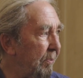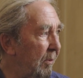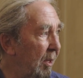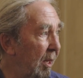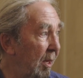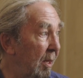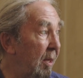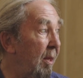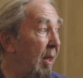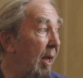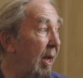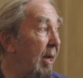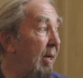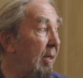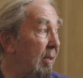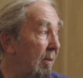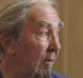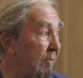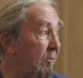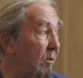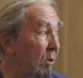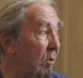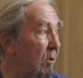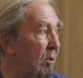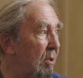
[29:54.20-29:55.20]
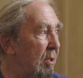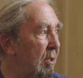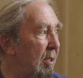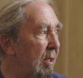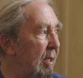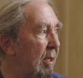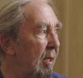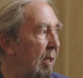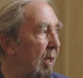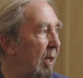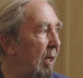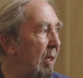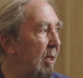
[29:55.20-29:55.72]
And then, of course,
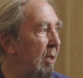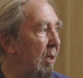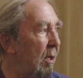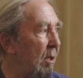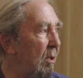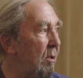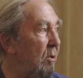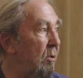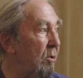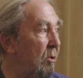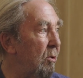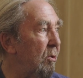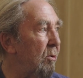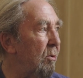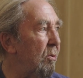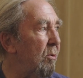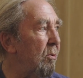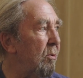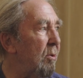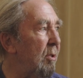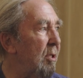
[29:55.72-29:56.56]
it too